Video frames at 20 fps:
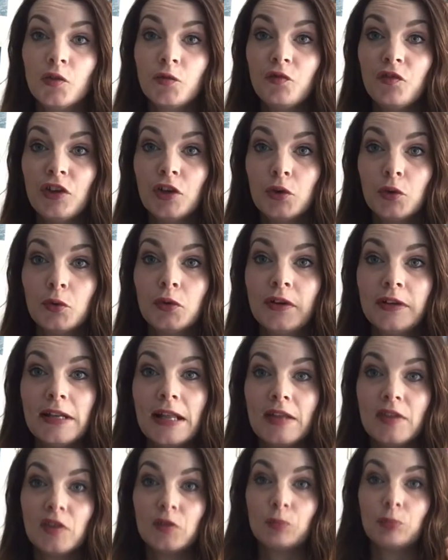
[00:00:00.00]
feel
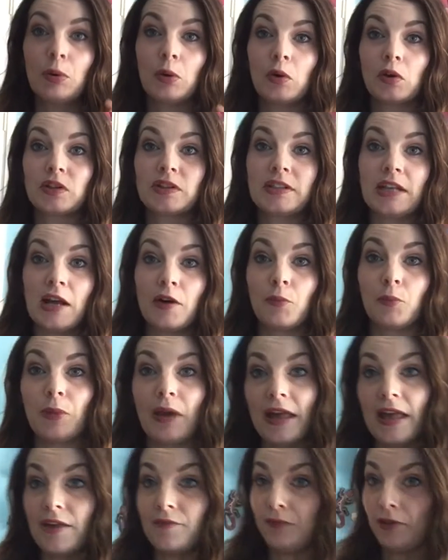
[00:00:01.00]
less bogged down by
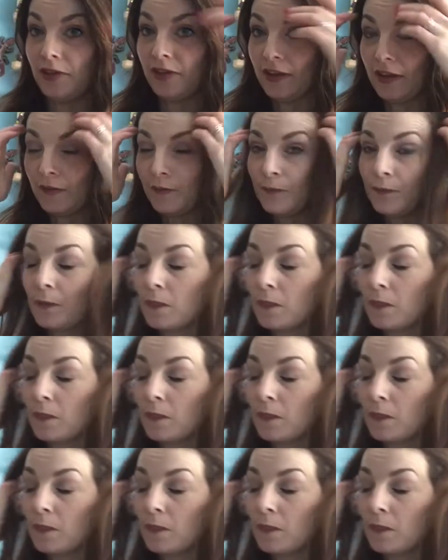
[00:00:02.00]
everything.